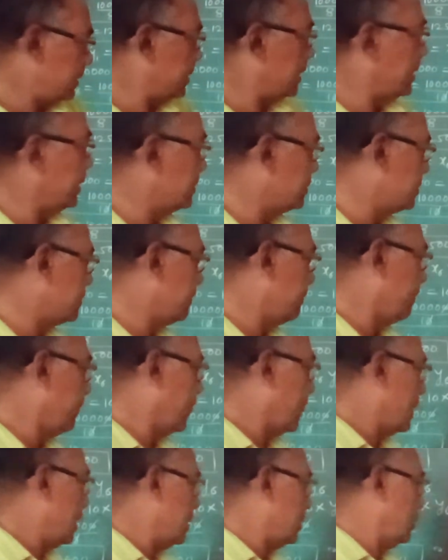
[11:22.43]
That
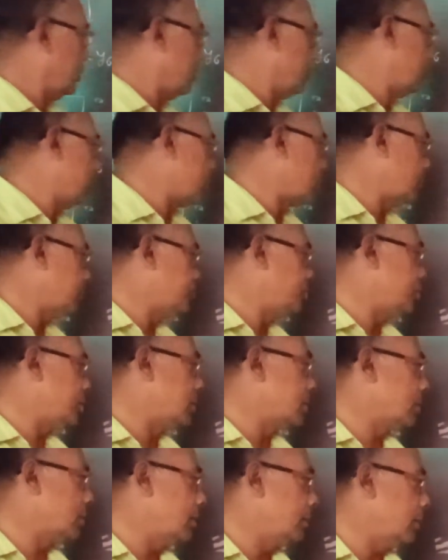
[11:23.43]
is, number of
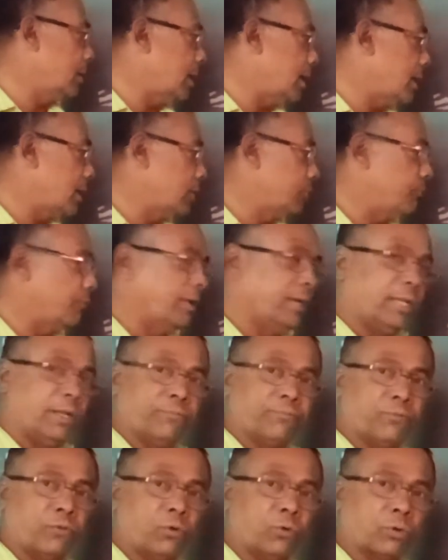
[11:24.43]
children are
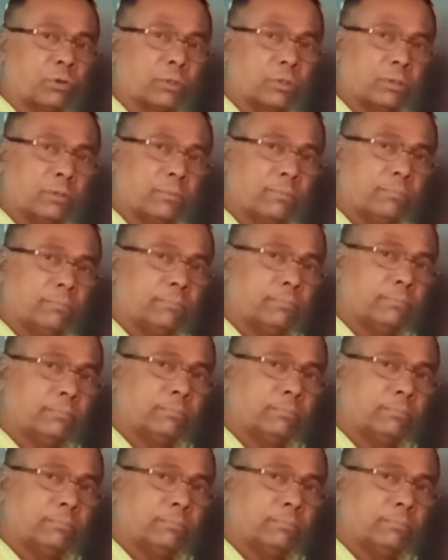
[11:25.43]
24